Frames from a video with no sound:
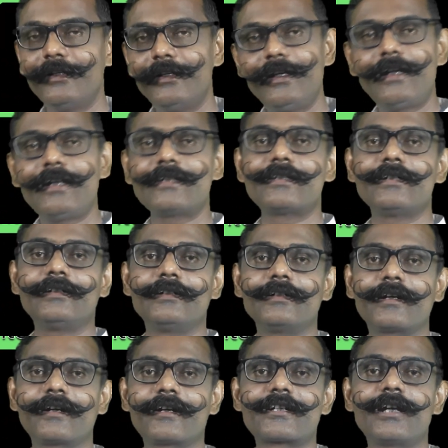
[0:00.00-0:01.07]
It is the
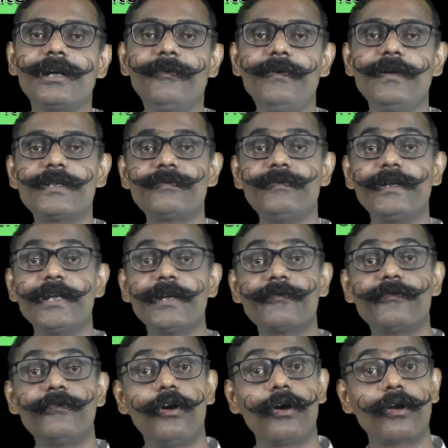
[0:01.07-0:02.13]
crystal field splitting
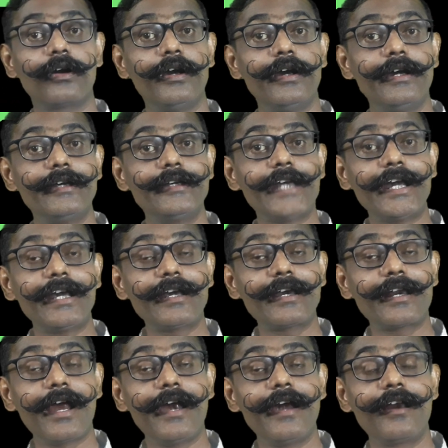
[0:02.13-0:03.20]
for
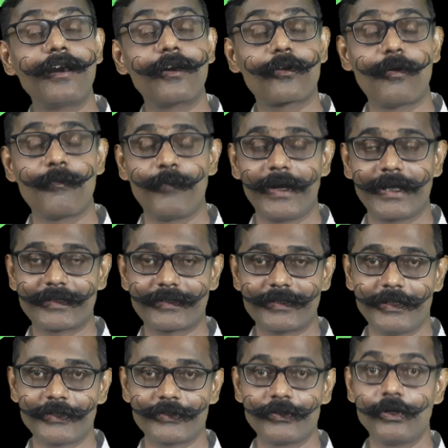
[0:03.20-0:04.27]
tetrahedral
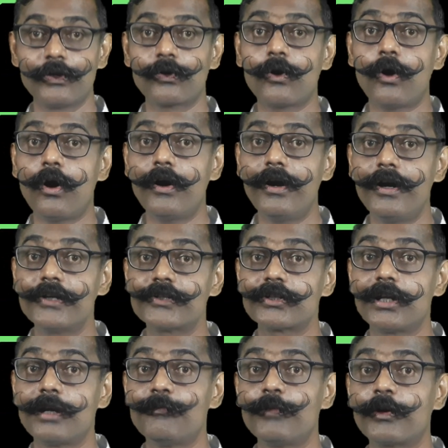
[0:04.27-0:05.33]
complexes,
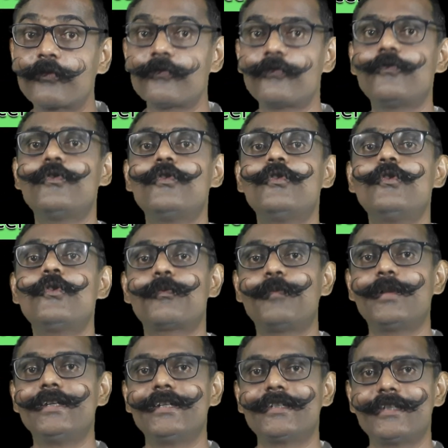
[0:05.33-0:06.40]
coordination number 4
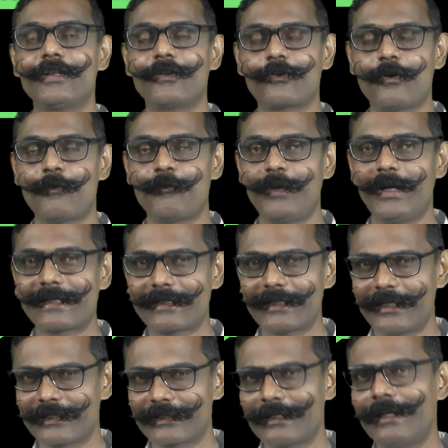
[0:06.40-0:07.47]
possessing
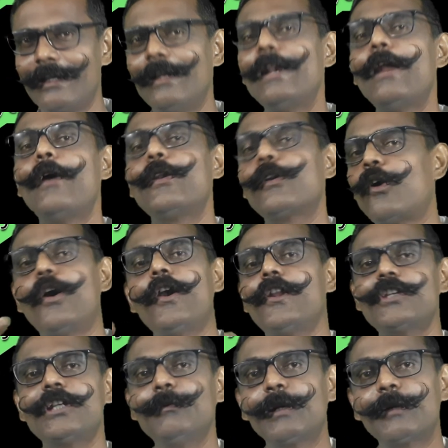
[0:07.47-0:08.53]
complexes. Now in
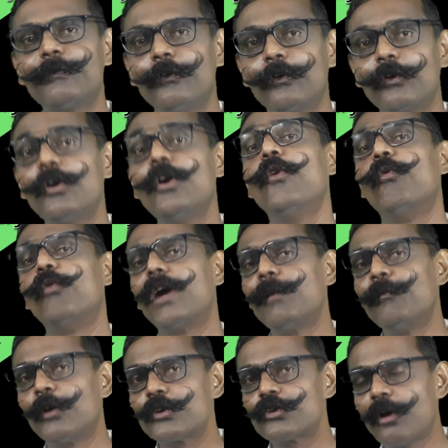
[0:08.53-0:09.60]
coordination number 4,
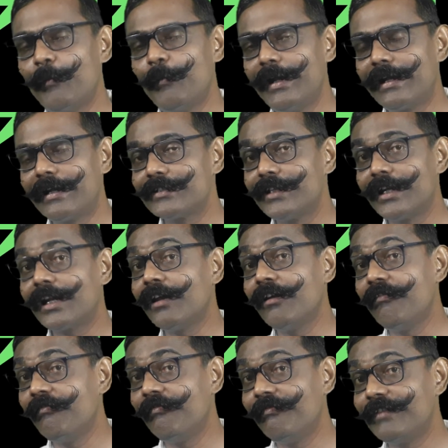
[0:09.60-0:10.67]
one more geometry is there,
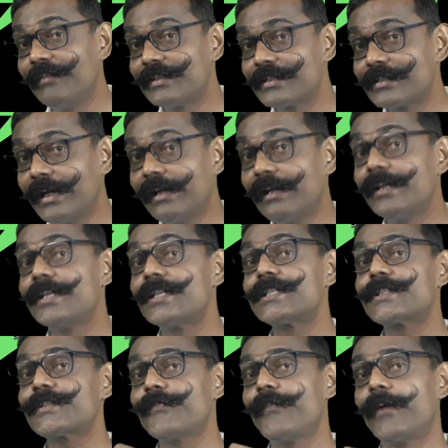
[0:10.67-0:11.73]
which is that
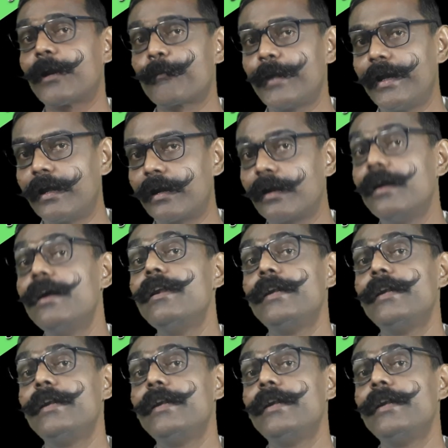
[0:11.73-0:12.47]
square planar.